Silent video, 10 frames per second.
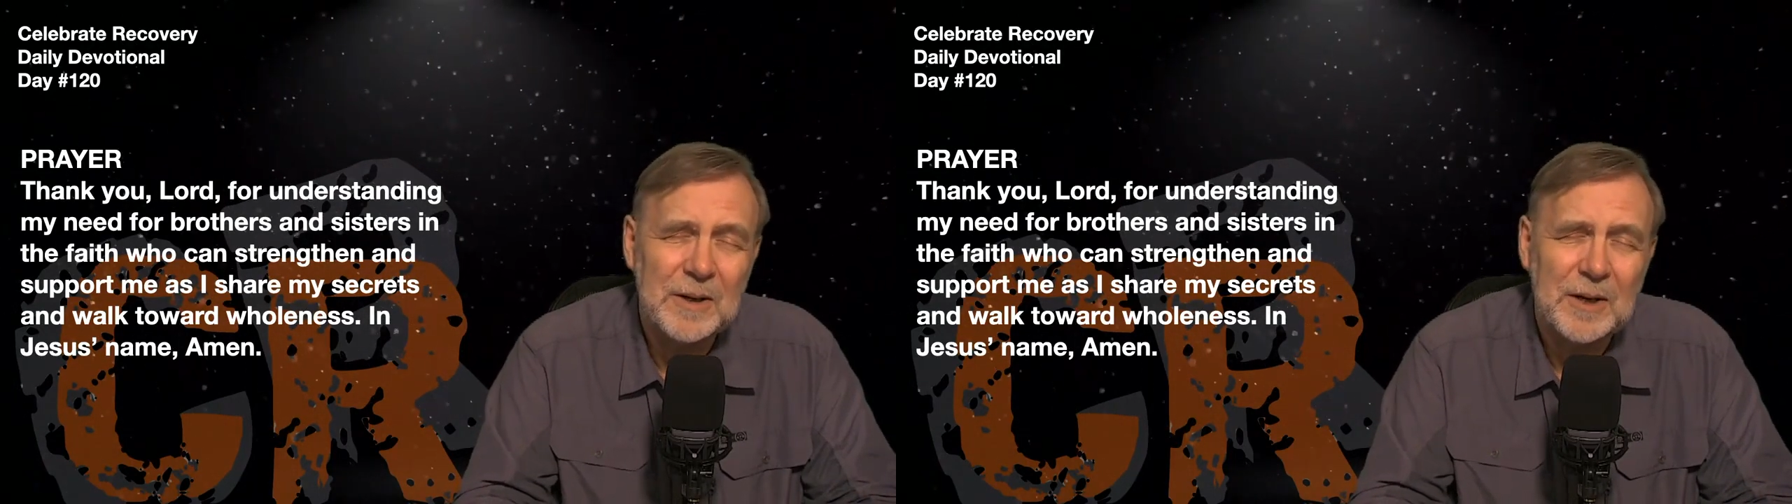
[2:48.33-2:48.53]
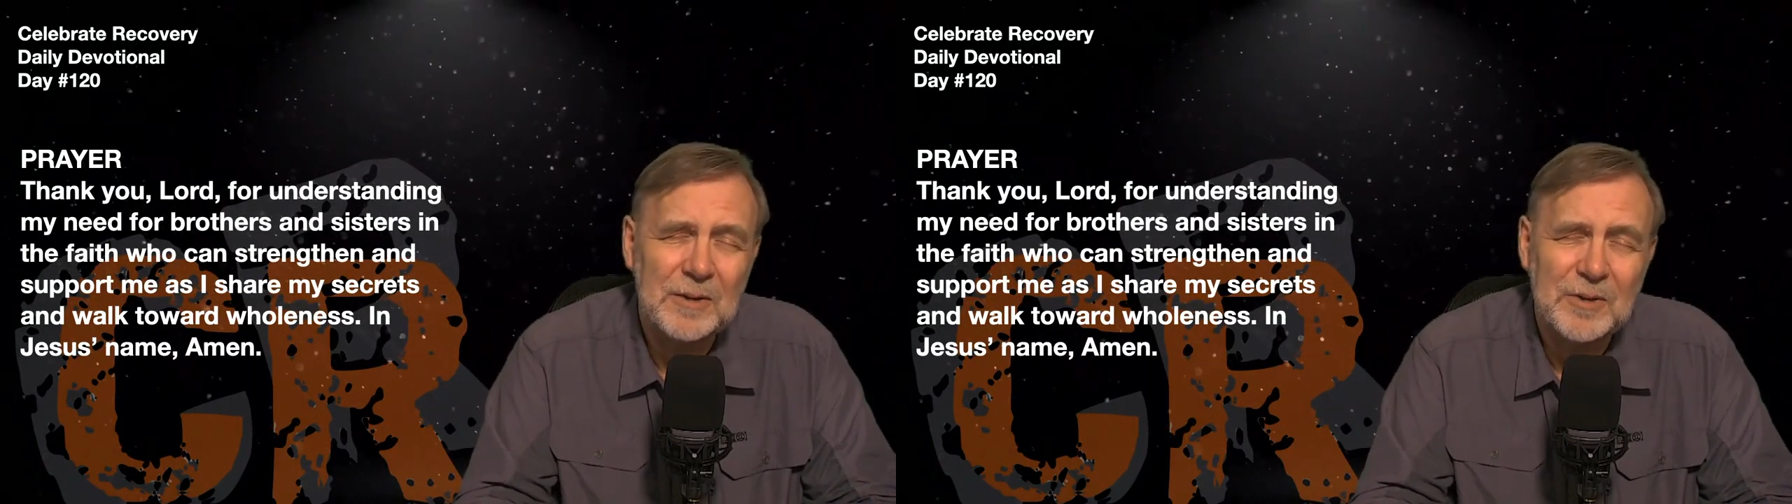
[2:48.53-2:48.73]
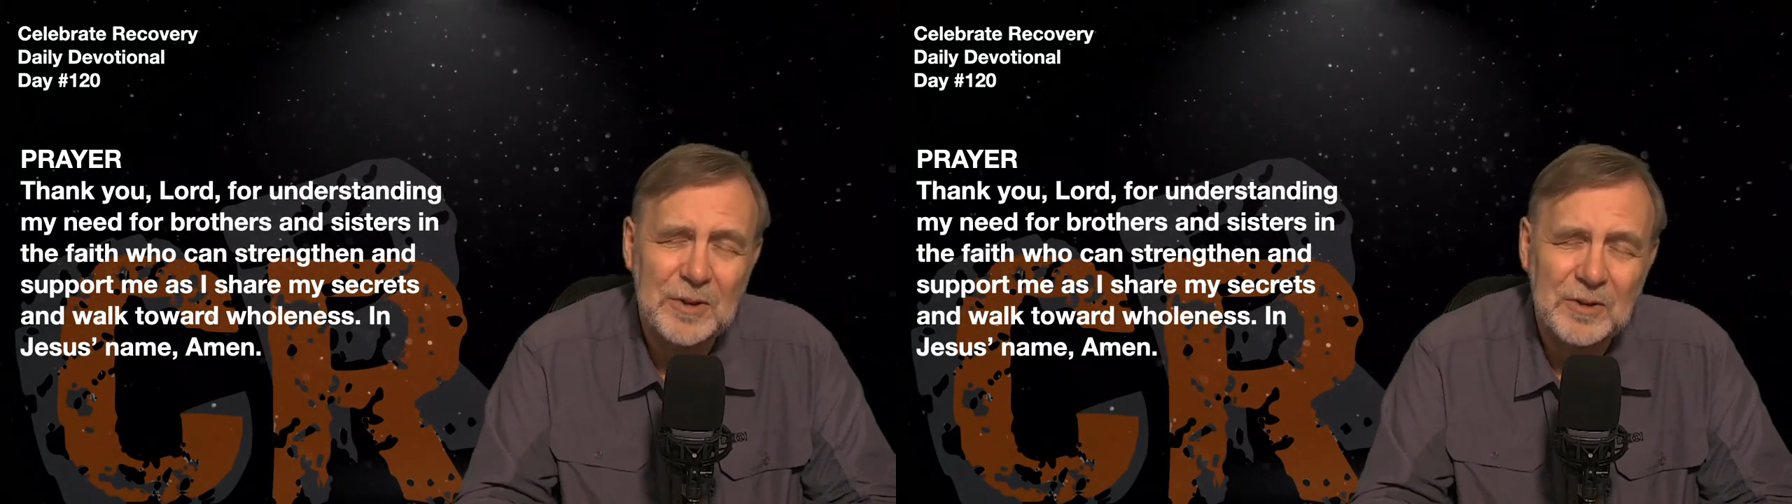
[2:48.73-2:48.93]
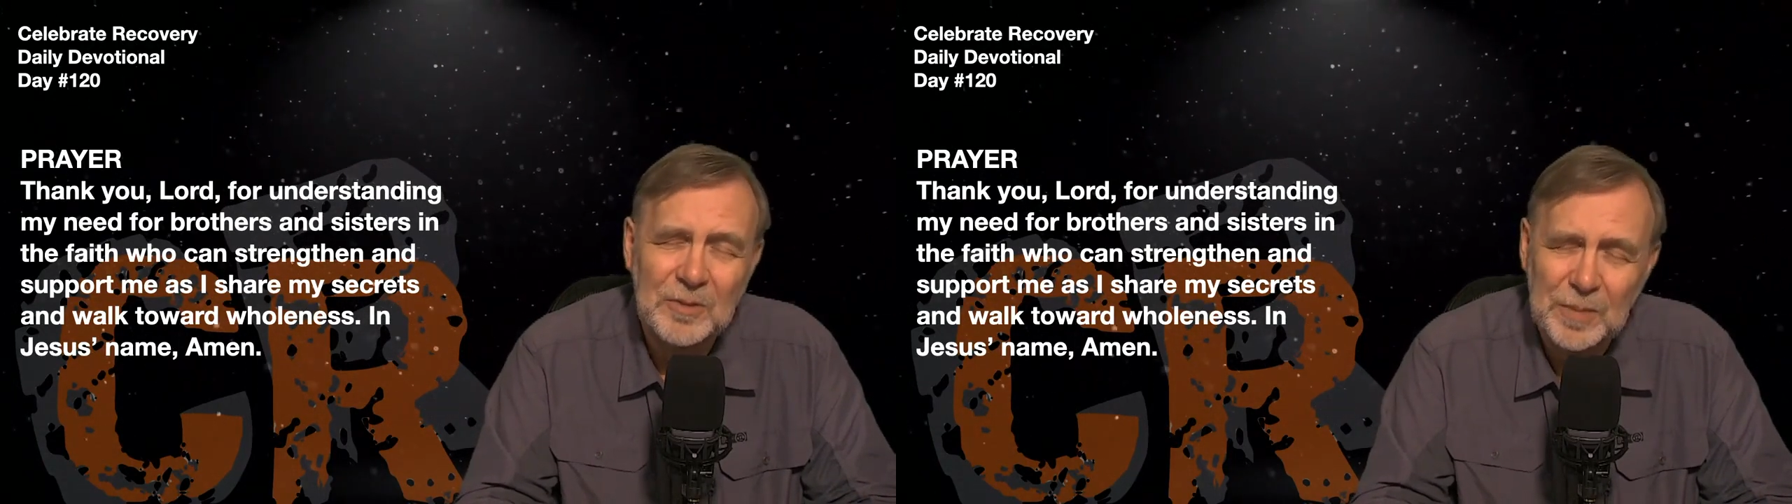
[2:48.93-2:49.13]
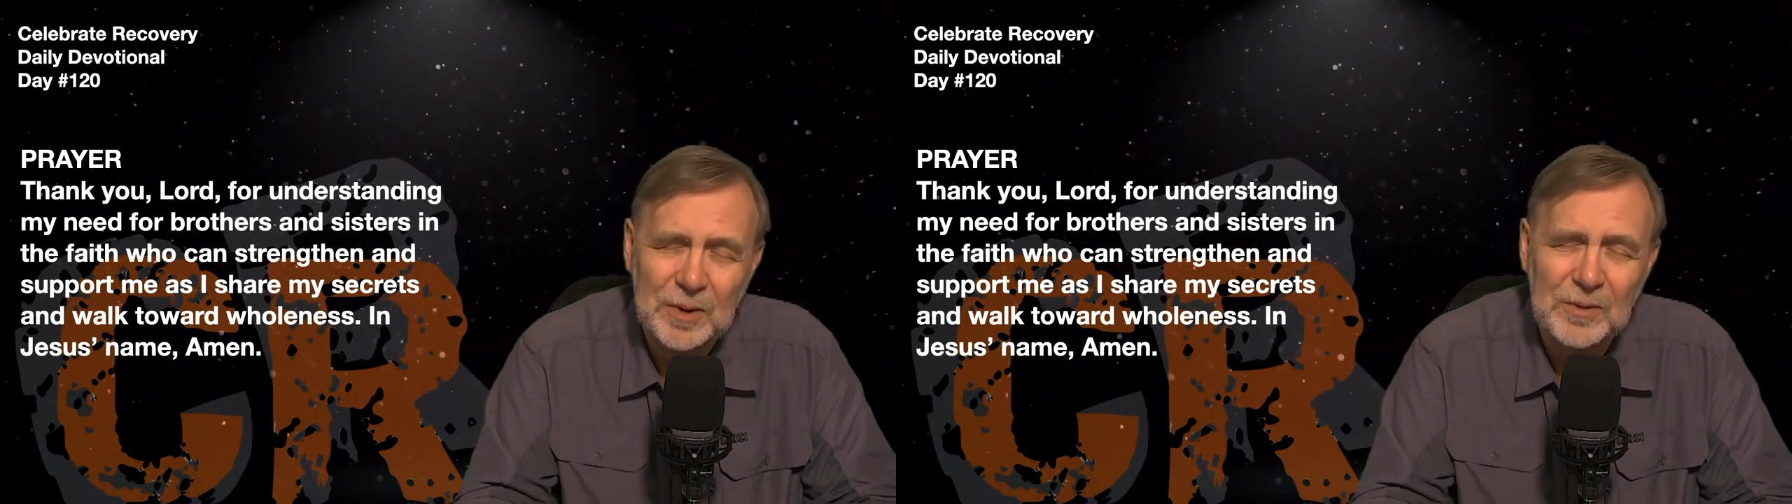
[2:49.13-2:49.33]
as they're
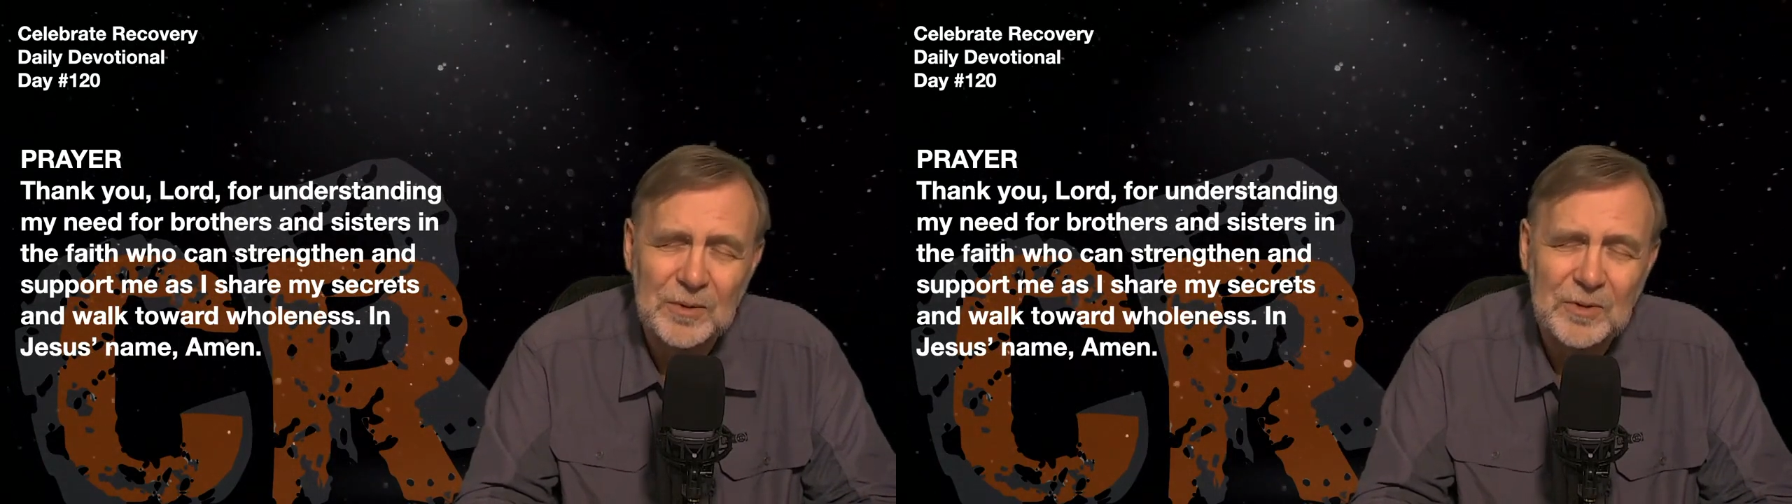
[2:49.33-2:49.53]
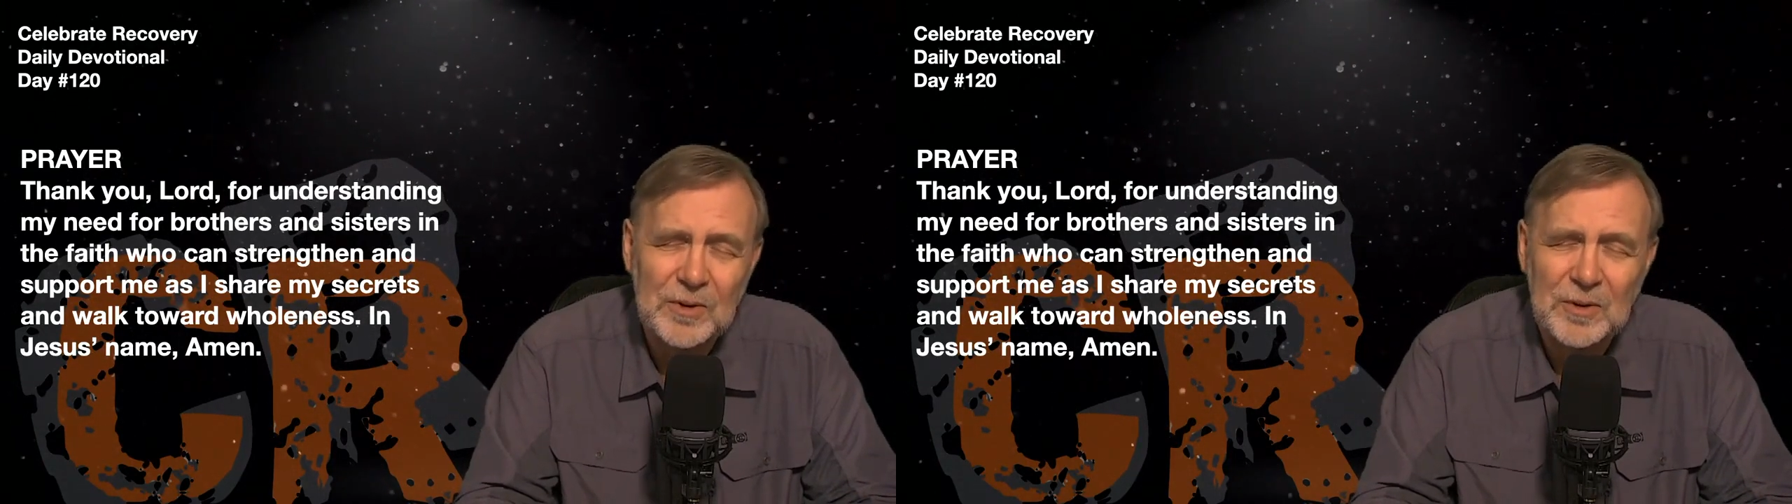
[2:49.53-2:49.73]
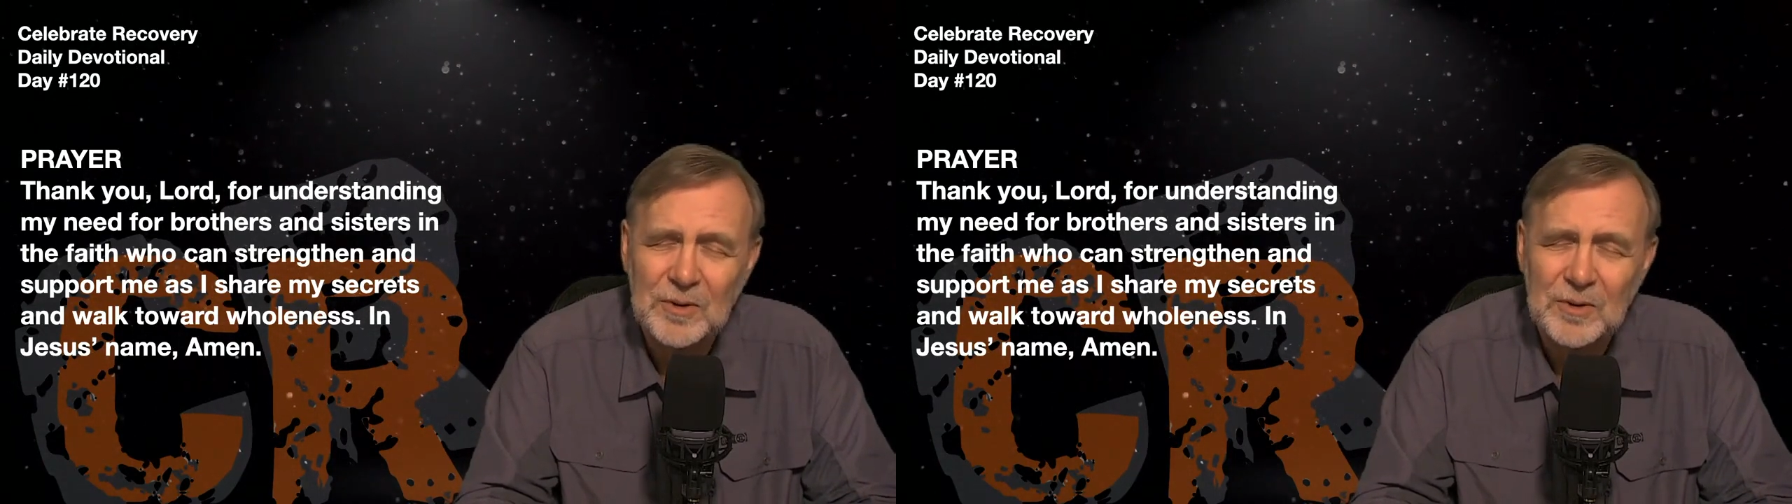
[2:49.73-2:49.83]
exposed